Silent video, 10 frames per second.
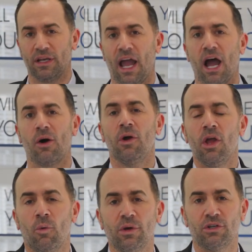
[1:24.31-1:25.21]
now
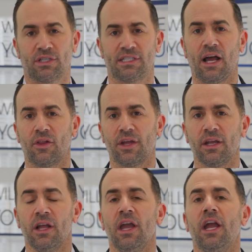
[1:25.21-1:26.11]
when you're selling,